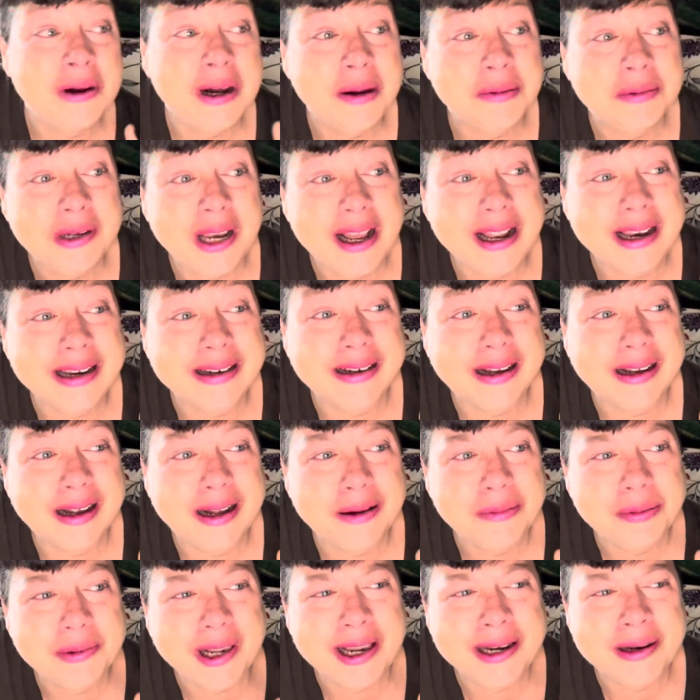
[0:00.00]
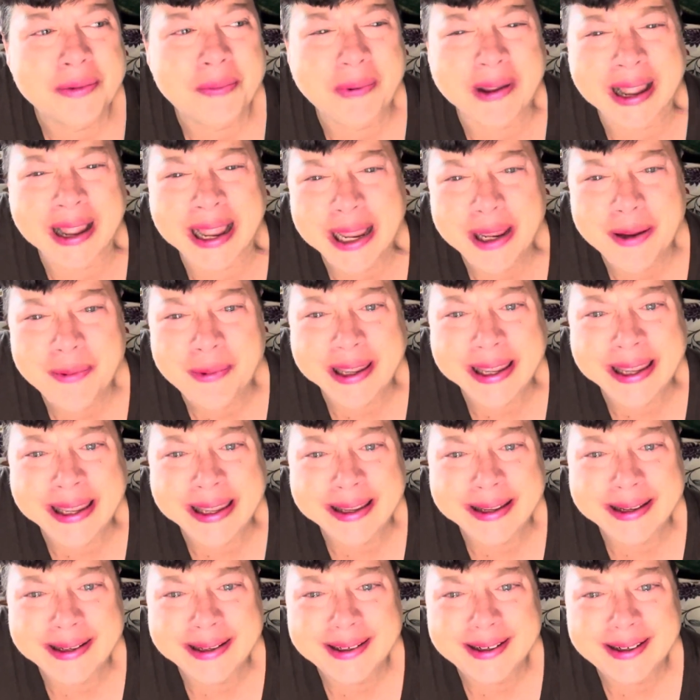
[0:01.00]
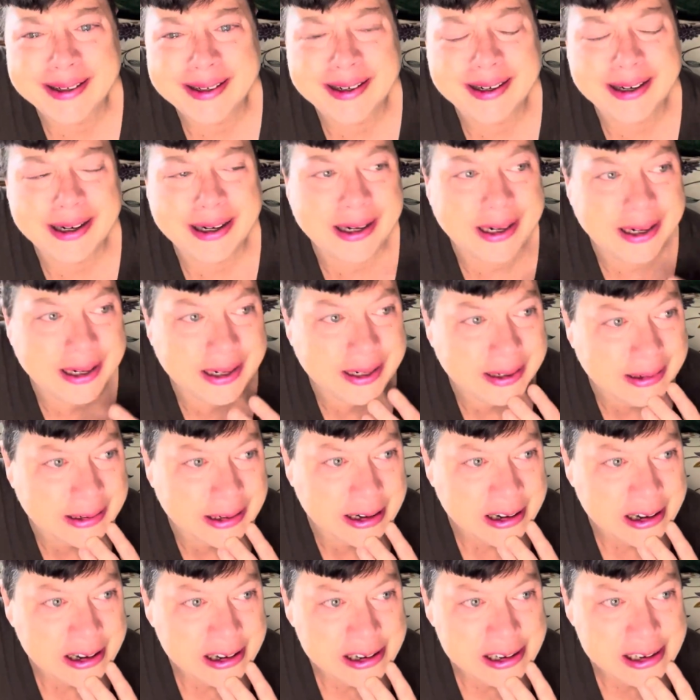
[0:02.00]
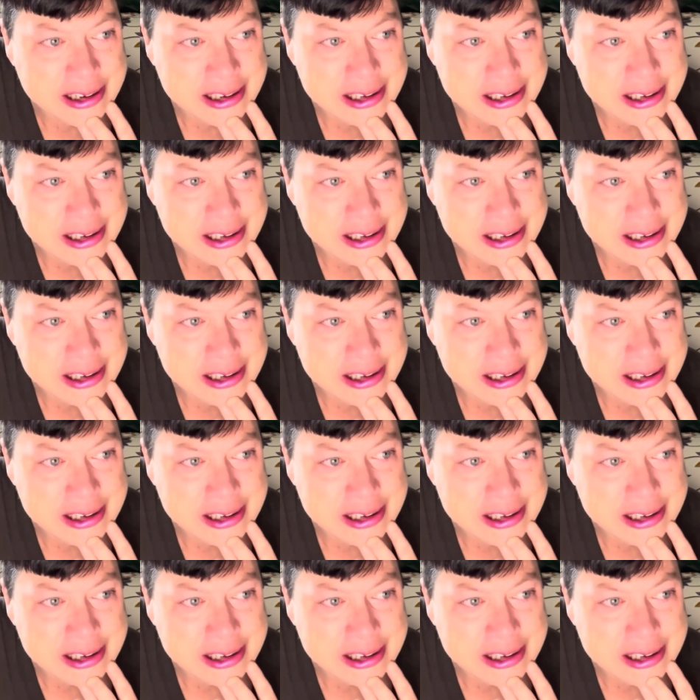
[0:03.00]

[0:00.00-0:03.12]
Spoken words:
I'm not a baby. But